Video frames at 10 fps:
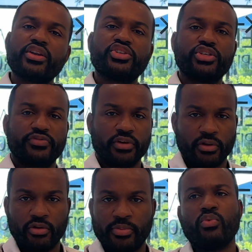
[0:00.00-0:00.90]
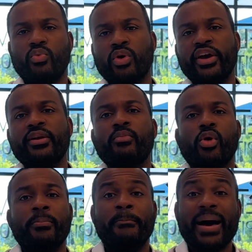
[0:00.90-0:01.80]
has shifted a little bit. We're in a
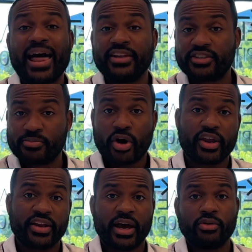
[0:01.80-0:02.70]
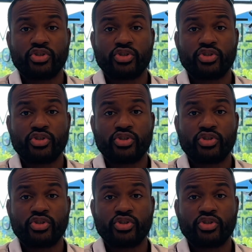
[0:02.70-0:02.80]
more balanced market now.